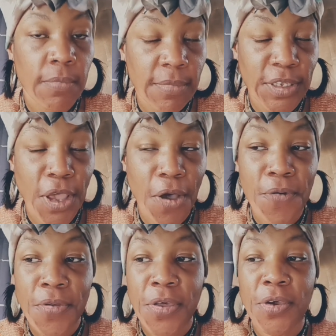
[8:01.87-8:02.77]
So
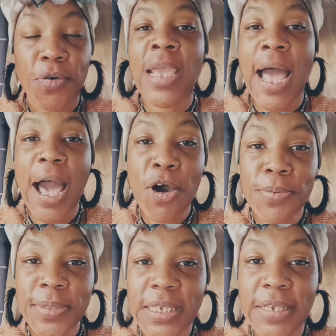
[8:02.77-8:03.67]
I
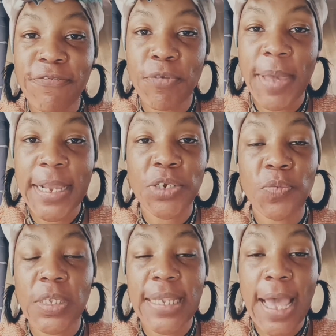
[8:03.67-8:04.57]
hope this information
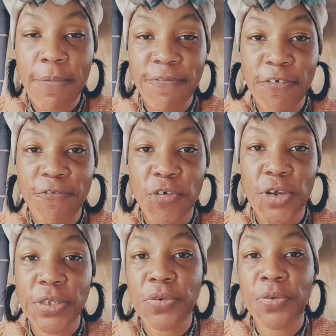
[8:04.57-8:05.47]
was helpful for
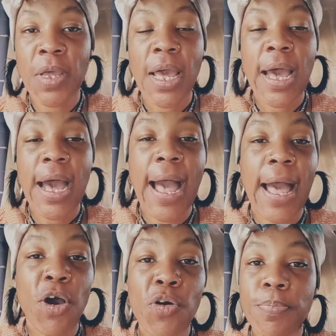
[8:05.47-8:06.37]
you. I
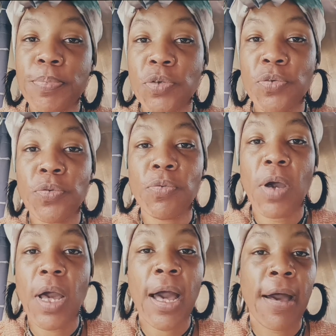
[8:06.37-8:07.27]
hope you
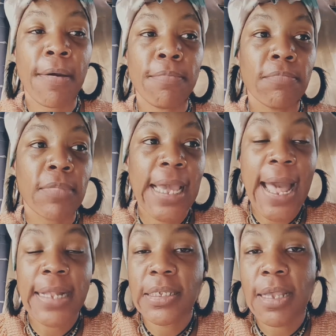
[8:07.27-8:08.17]

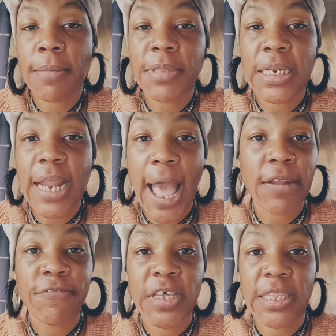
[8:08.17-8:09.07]
got something out
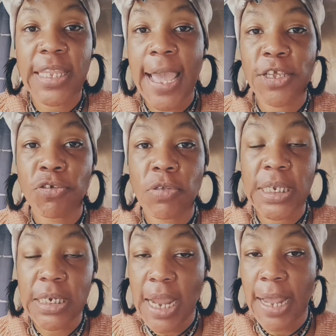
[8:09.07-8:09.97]
of it that you
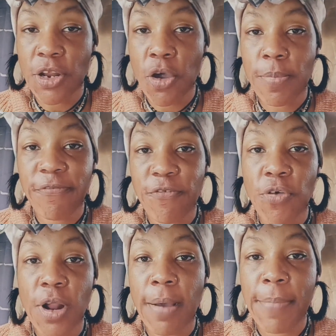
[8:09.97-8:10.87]
did not know
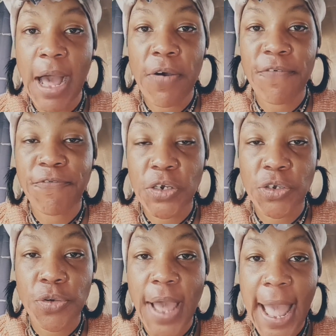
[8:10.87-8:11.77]
before about
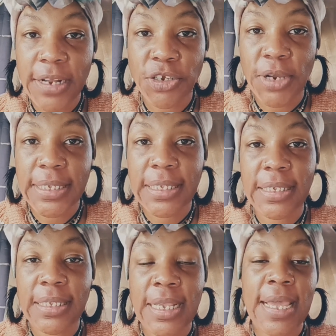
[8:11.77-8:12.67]
virtual
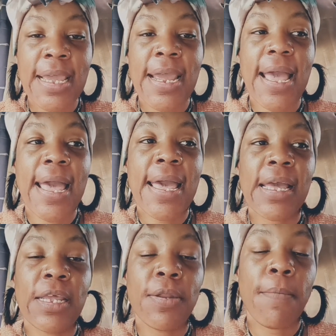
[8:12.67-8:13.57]
addresses.
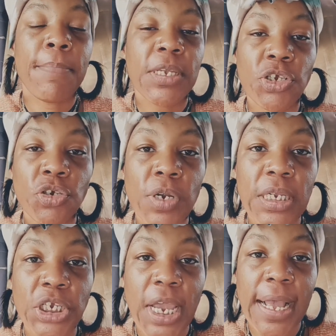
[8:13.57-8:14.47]
And be sure to
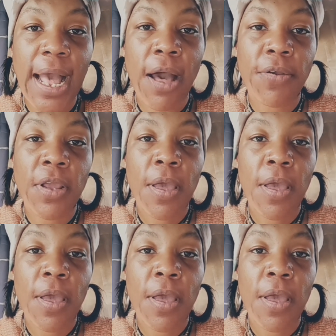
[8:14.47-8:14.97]
check out